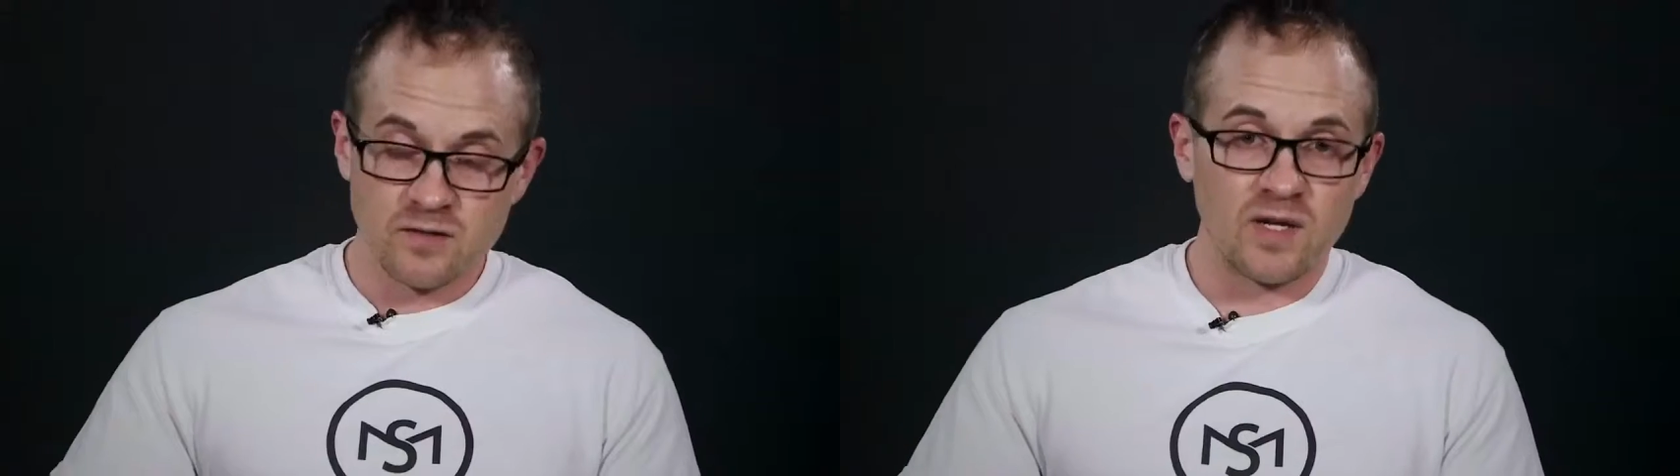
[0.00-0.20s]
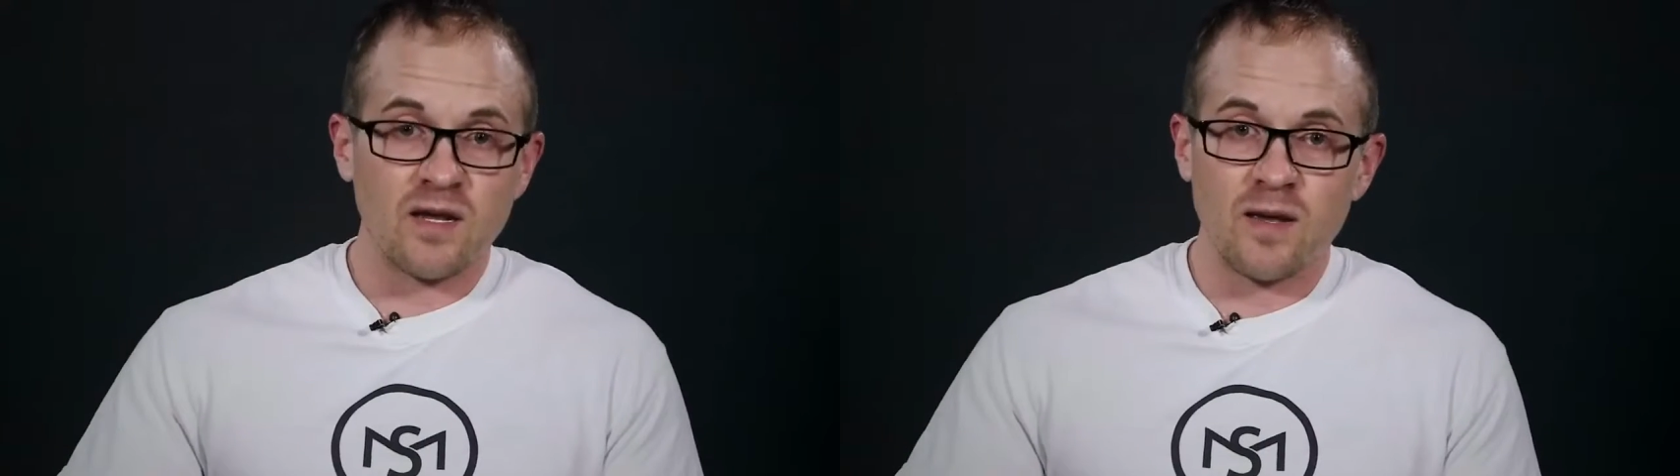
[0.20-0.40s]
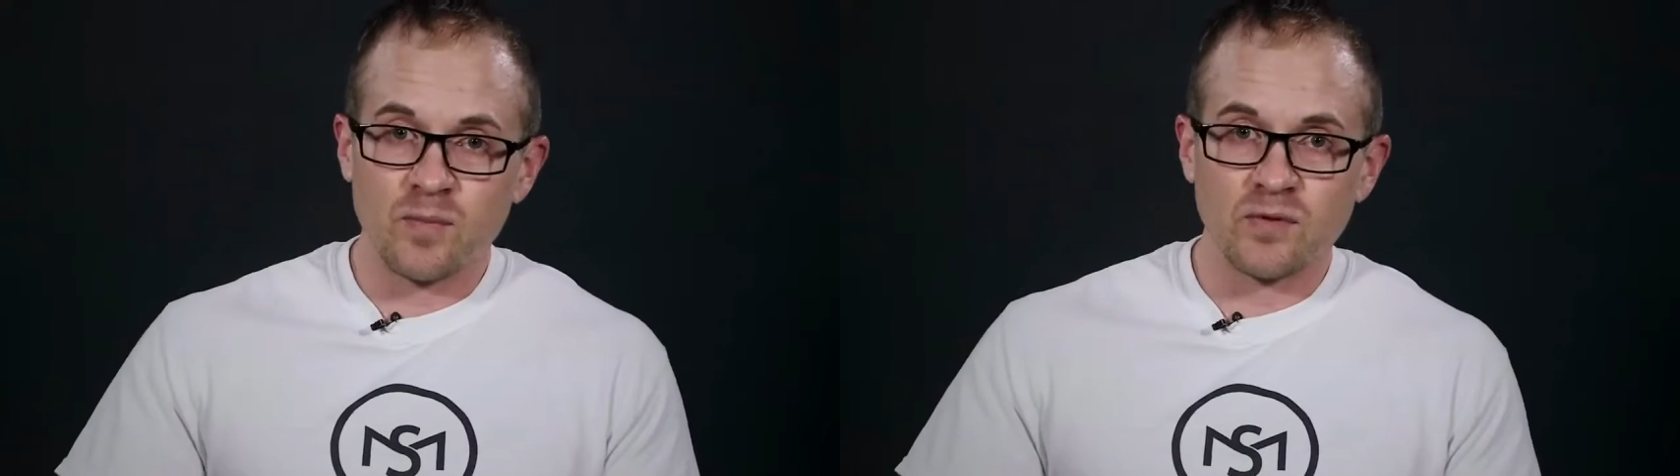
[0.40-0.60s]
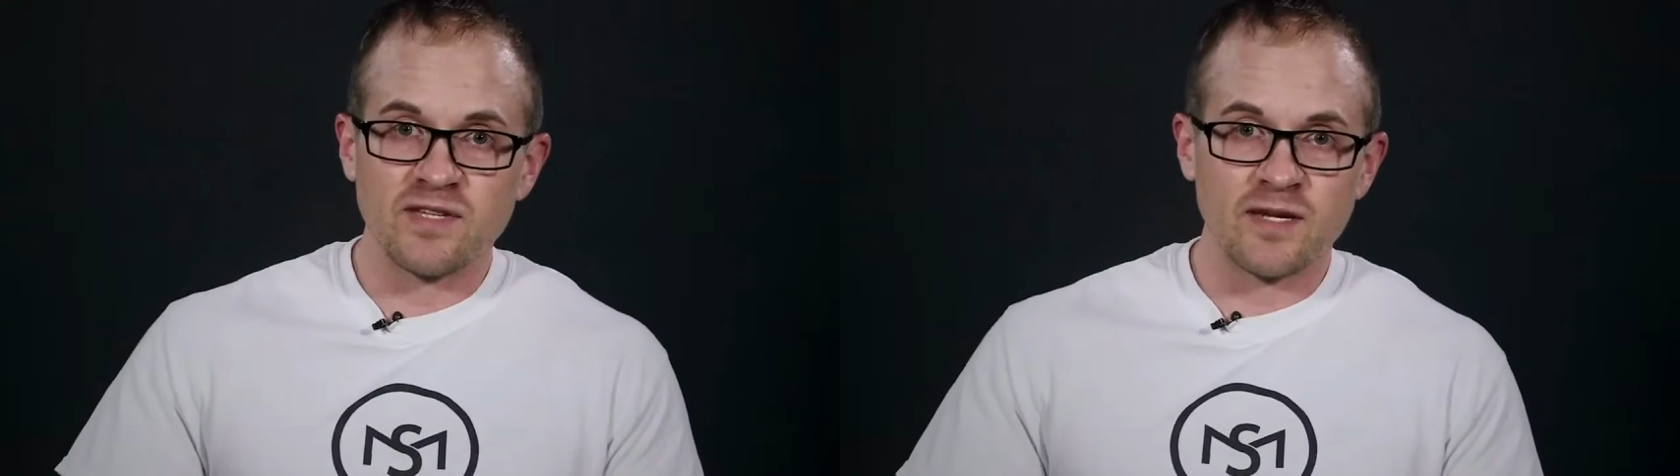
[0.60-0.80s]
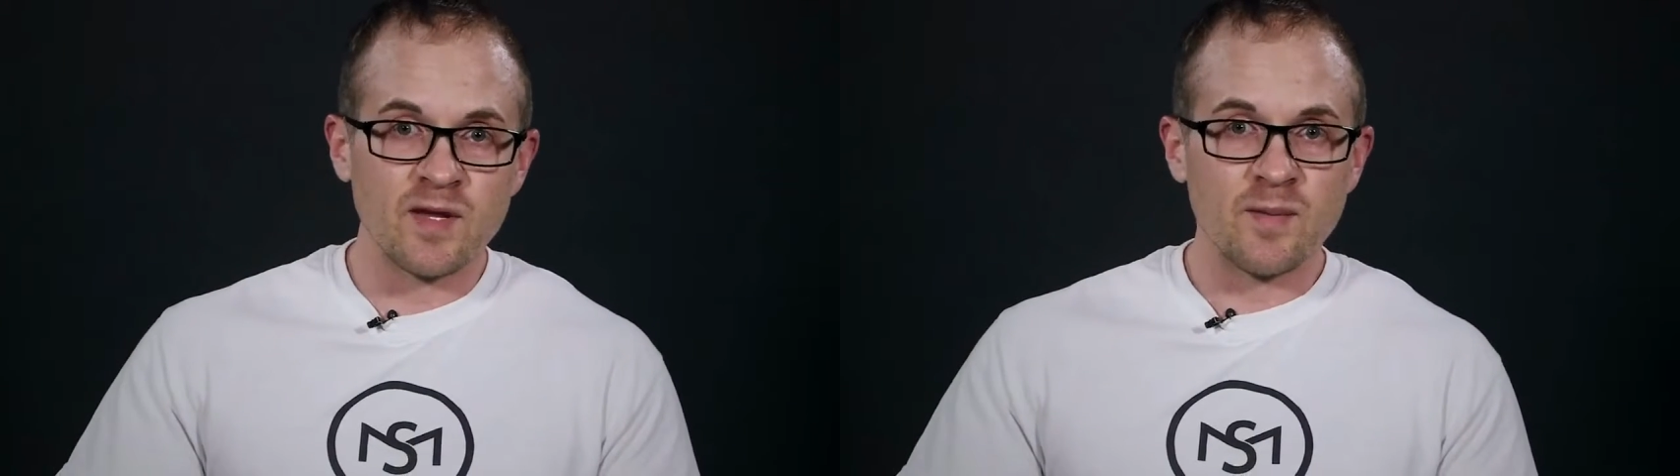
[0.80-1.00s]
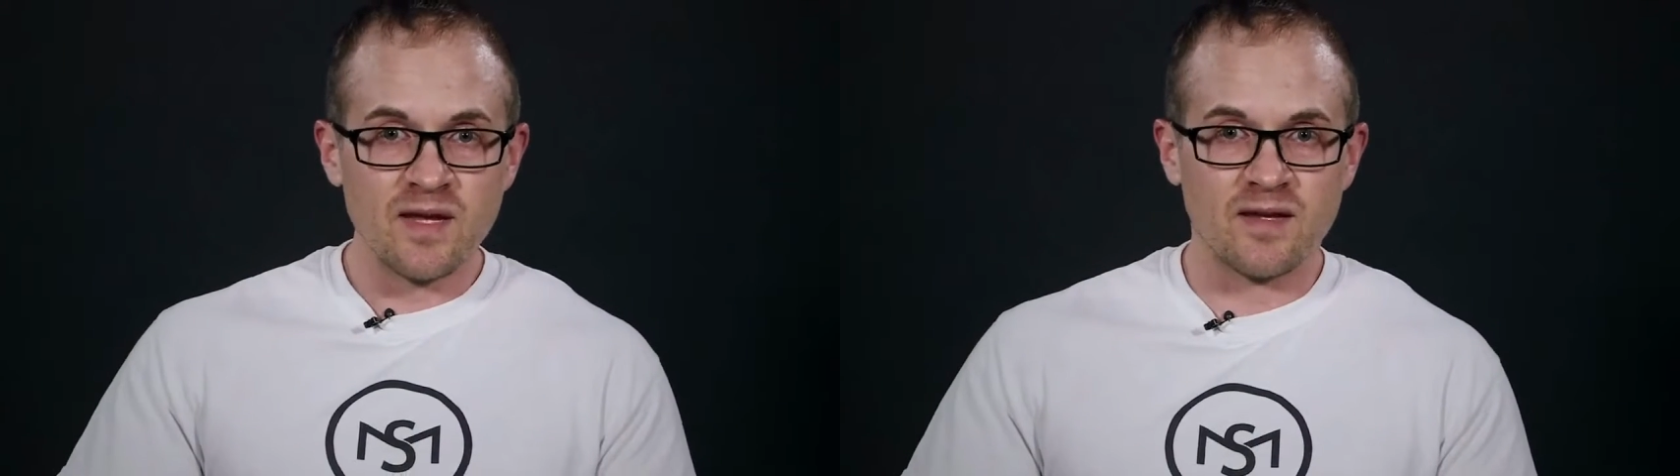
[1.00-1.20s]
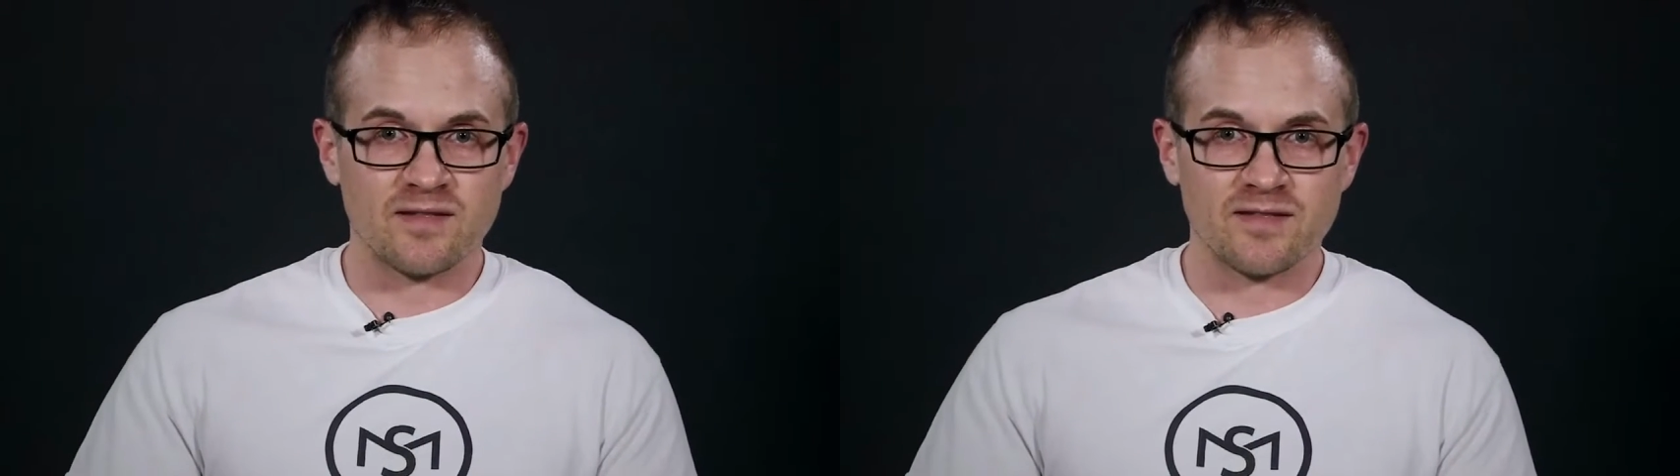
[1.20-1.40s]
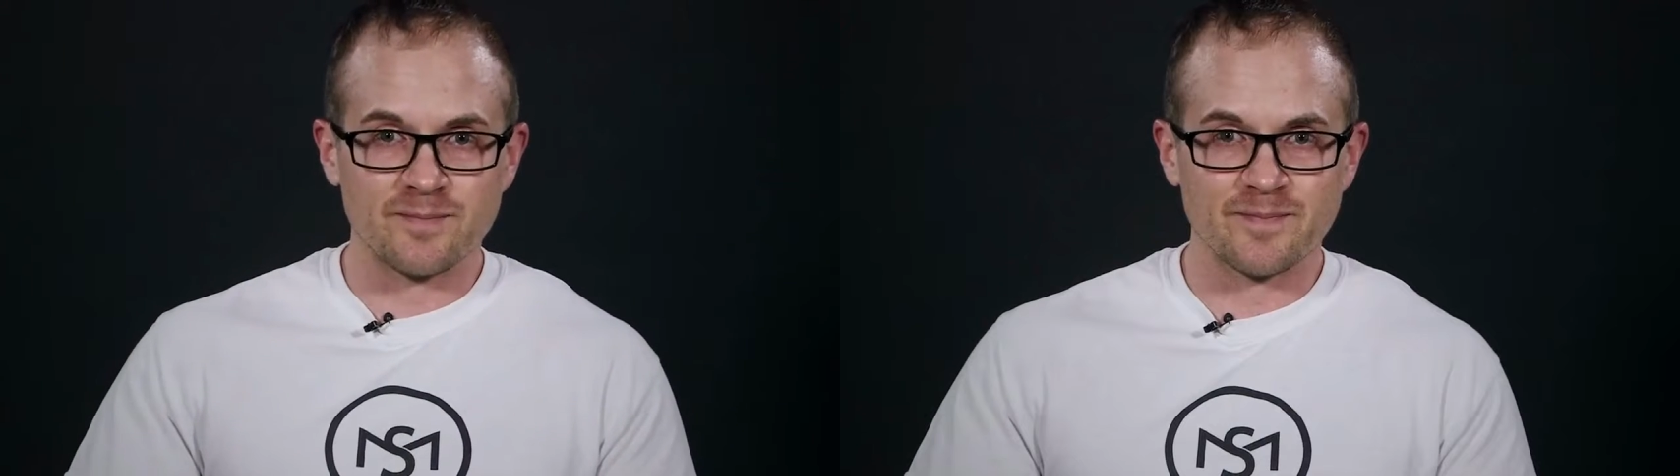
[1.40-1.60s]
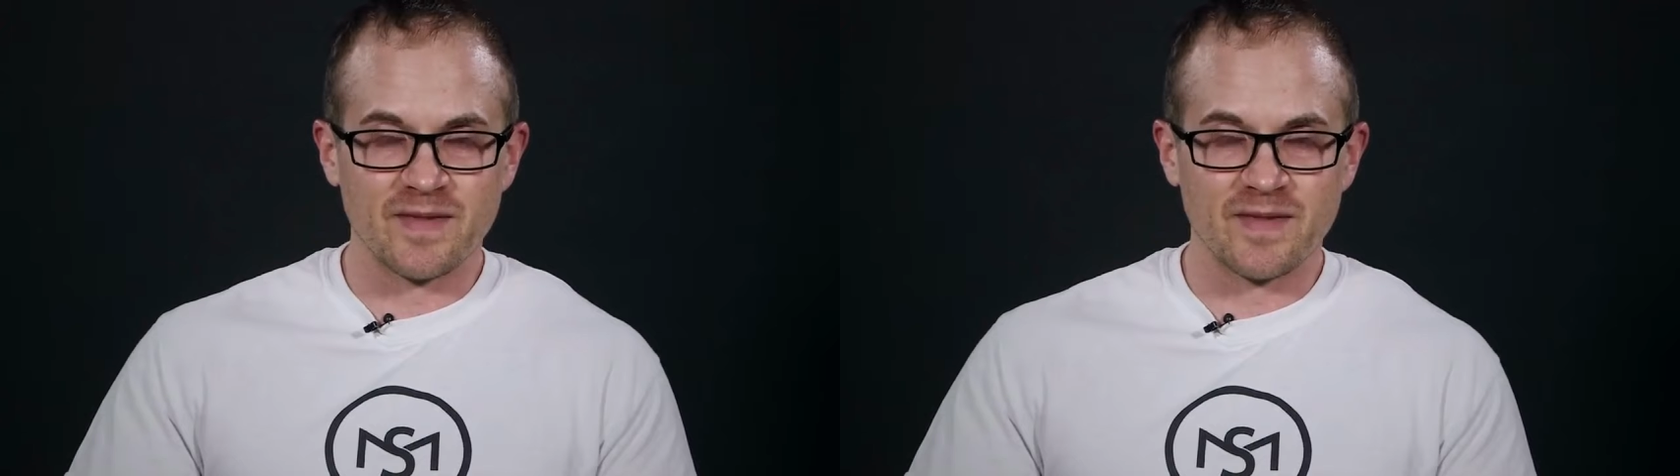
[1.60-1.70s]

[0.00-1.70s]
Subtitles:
So I pulled down my pants,